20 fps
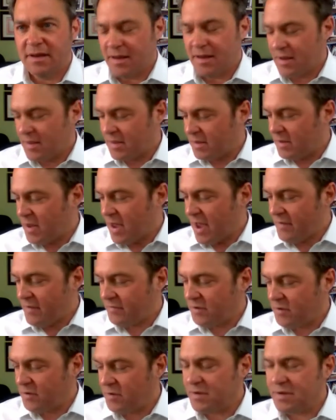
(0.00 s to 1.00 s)
Now you have
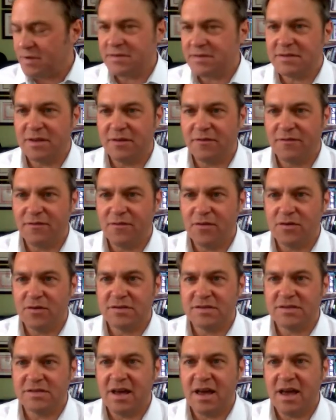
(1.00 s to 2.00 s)
to do this the
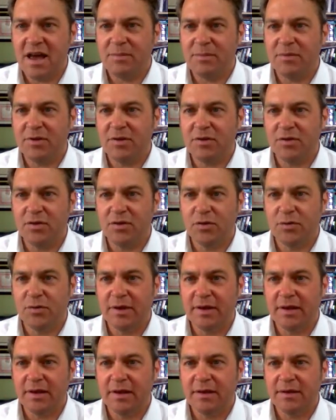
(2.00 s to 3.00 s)
first time you do
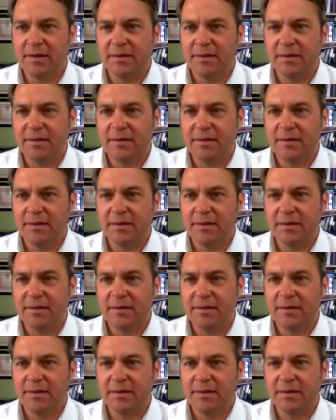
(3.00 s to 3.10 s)
it.